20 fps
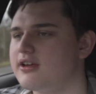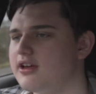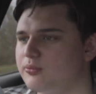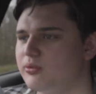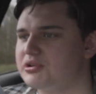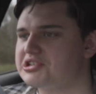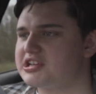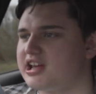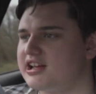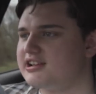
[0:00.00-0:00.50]

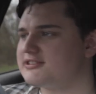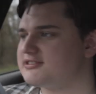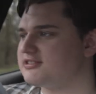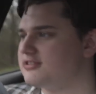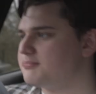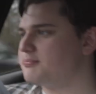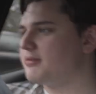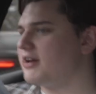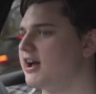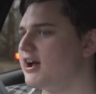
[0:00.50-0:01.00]
which ain't
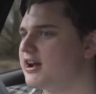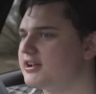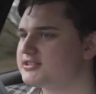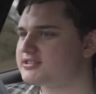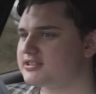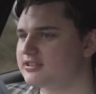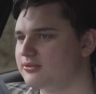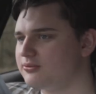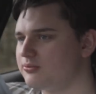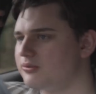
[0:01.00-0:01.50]
too
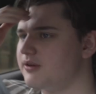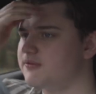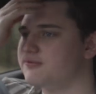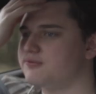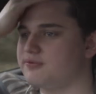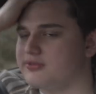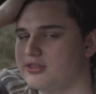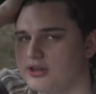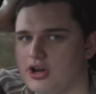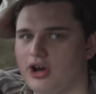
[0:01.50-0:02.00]
bad
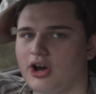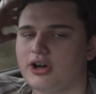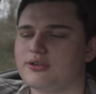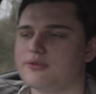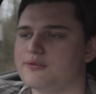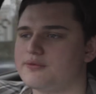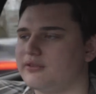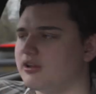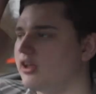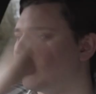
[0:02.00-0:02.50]
with the kind
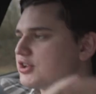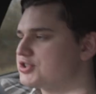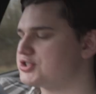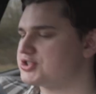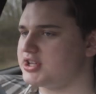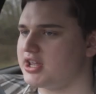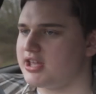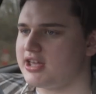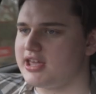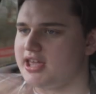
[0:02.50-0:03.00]
of
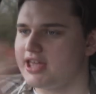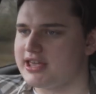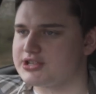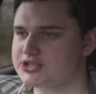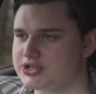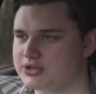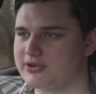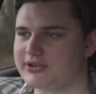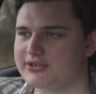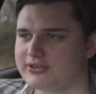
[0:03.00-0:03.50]
last year
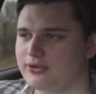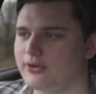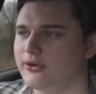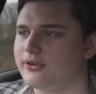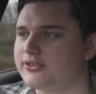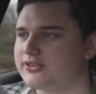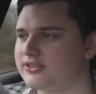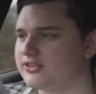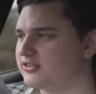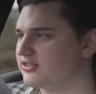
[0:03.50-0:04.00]
insurance
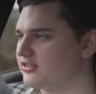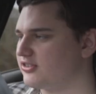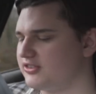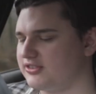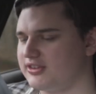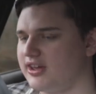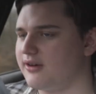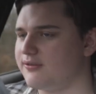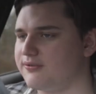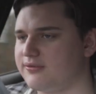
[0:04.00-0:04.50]
costs
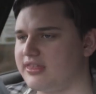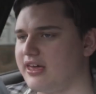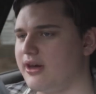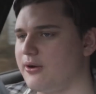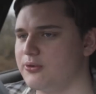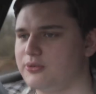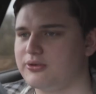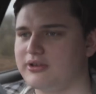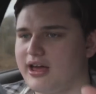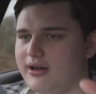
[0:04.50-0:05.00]
stuff, that
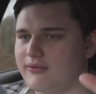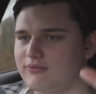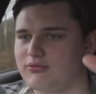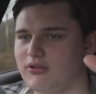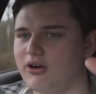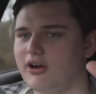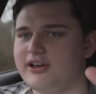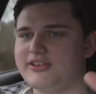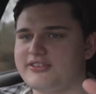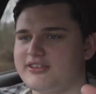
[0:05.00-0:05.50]
all that
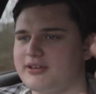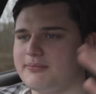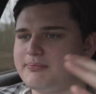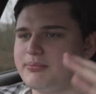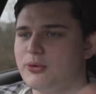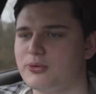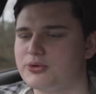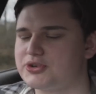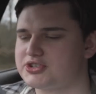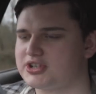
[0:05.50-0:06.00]
rising
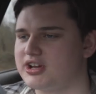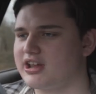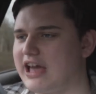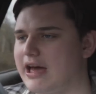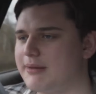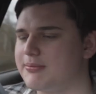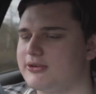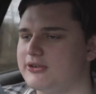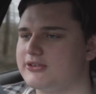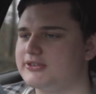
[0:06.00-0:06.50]
bullshit
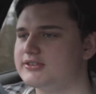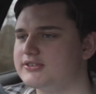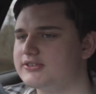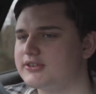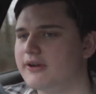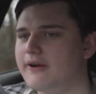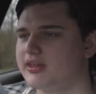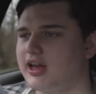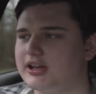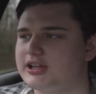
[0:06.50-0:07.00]
happened.
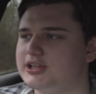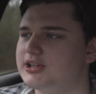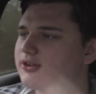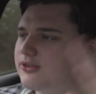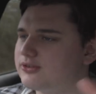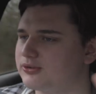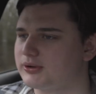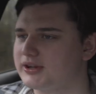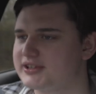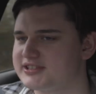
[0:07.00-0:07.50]
And I
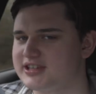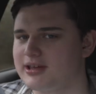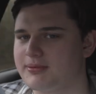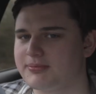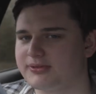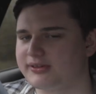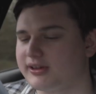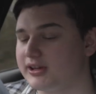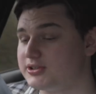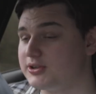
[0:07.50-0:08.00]
used all the
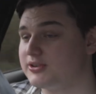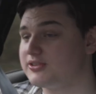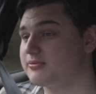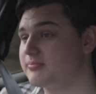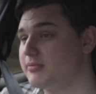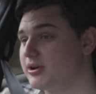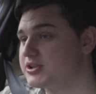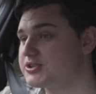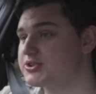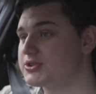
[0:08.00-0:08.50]
tips I'd use in
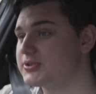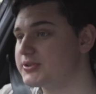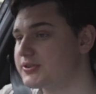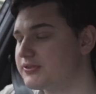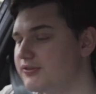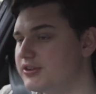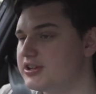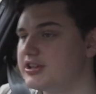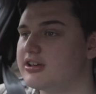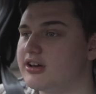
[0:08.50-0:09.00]
my insurance
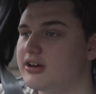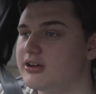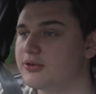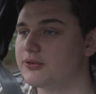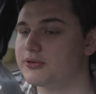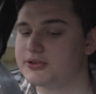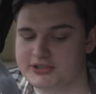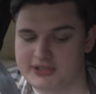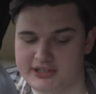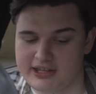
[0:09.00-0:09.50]

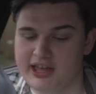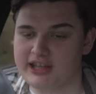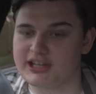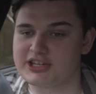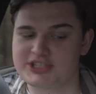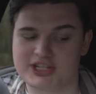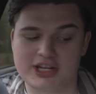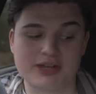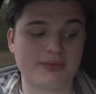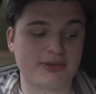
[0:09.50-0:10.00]
video to get the
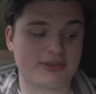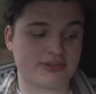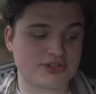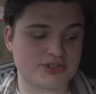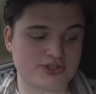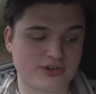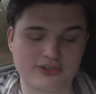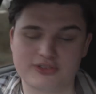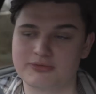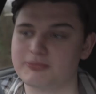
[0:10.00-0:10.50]
cheapest
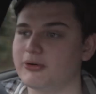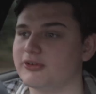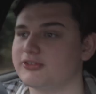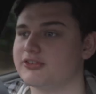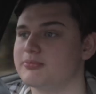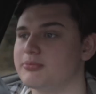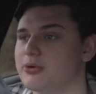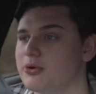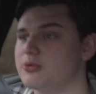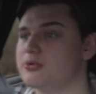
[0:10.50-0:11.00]
insurance
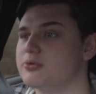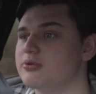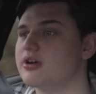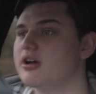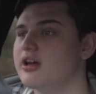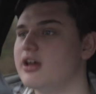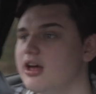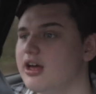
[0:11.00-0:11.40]
possible.